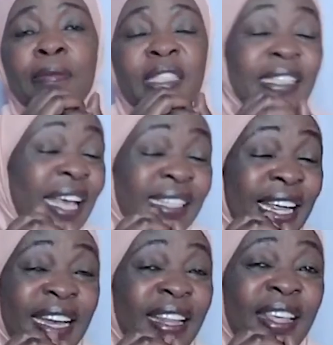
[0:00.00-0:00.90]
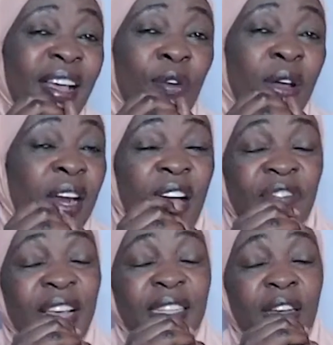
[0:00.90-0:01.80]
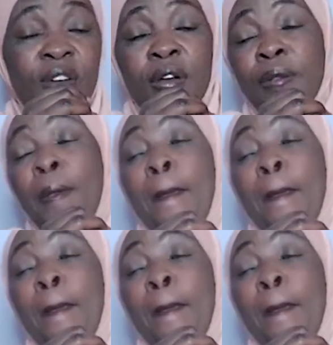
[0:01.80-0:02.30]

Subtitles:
Since I started here 1.5 years ago,